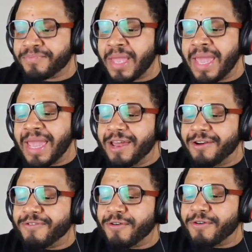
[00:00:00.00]
In
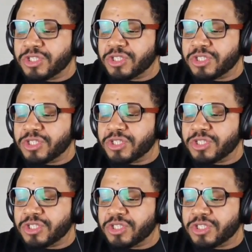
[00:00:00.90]
First
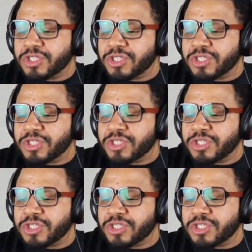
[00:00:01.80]
Samuel chapter
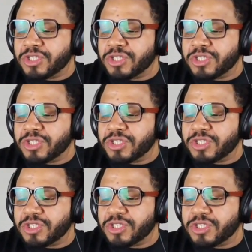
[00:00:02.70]
22, verses
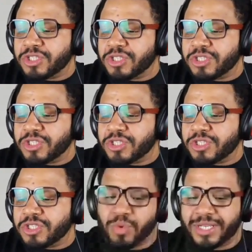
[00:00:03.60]
1 through 2, this
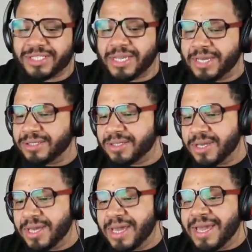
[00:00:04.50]
is what it says.
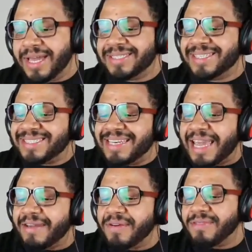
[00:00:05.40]
It says,
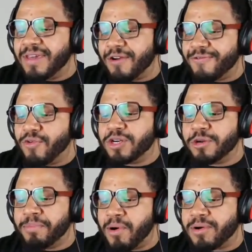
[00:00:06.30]
David therefore
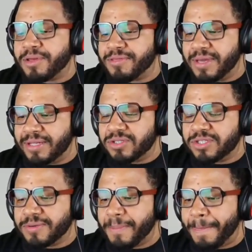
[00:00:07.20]
departed
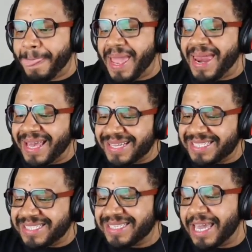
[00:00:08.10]
thence and
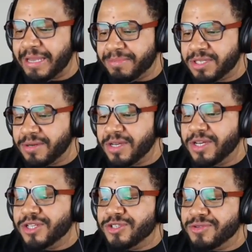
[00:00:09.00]
escaped
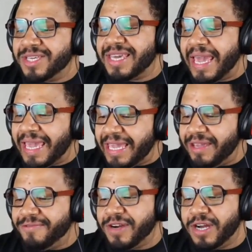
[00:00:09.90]
to the
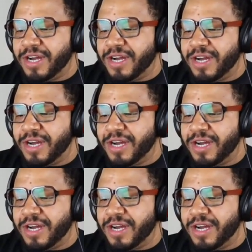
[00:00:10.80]
cave Adullam.